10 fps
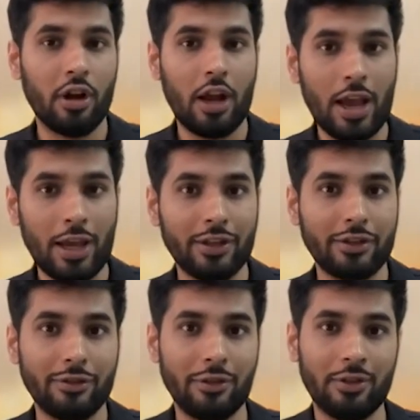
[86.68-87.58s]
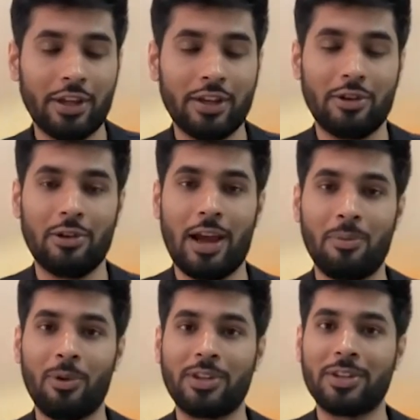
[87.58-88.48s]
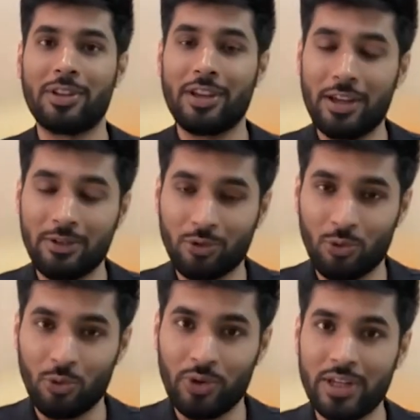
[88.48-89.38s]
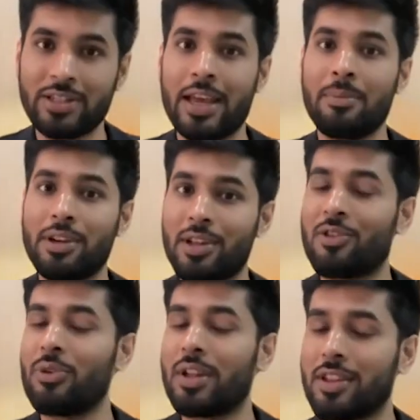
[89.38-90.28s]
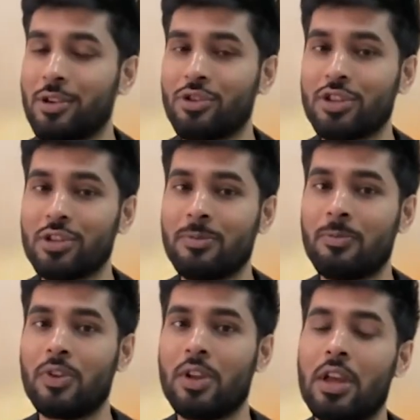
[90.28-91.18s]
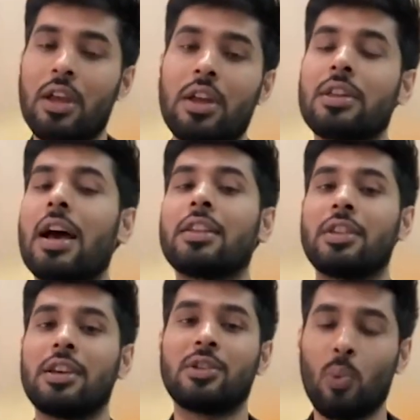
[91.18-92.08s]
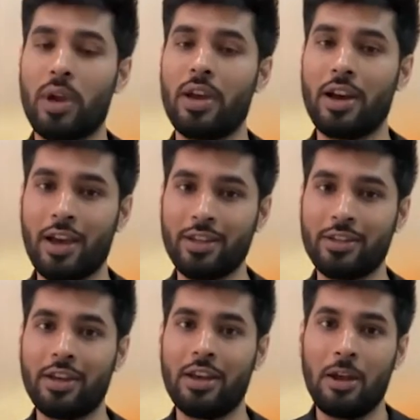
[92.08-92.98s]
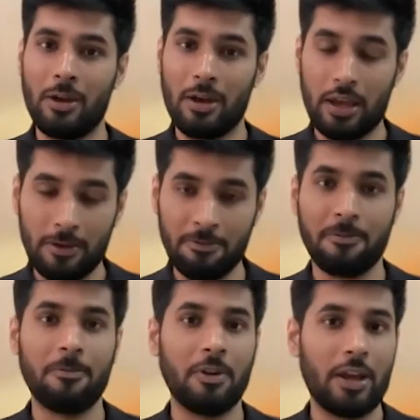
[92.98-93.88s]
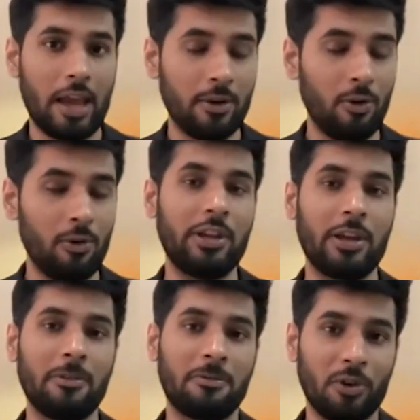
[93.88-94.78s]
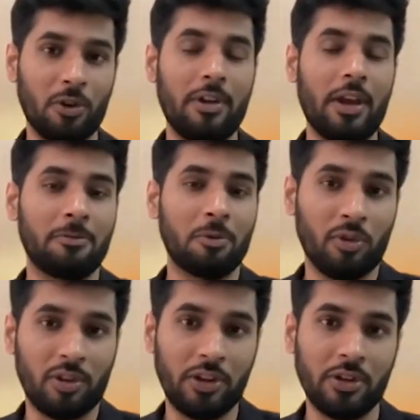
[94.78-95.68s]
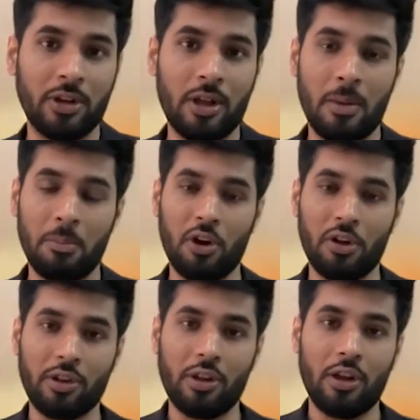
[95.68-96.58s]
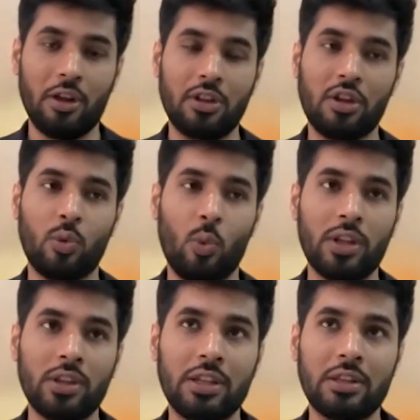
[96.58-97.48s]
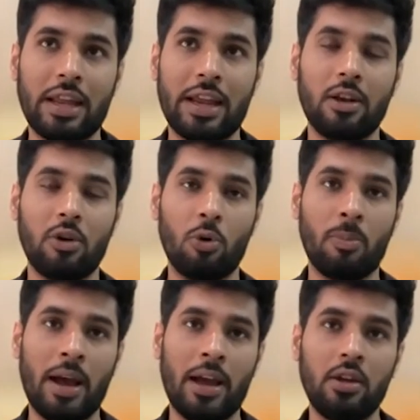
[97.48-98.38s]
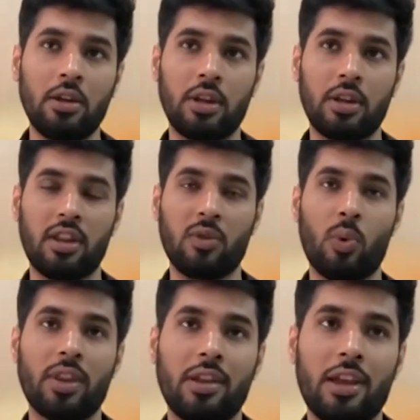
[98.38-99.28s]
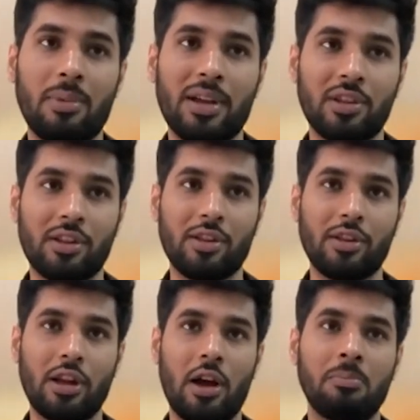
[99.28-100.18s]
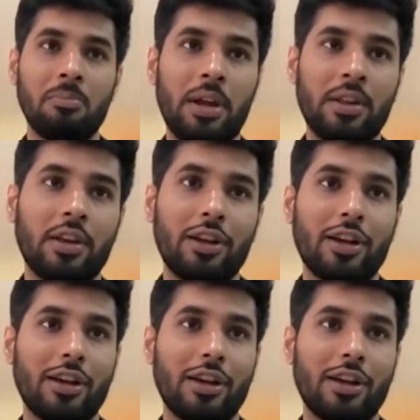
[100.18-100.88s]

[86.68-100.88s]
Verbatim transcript: and then collaborated eh, through real-time industry execution is i think the way ahead if and only if you know we have to proceed because this one thing that i go by there's this one saying by this amazing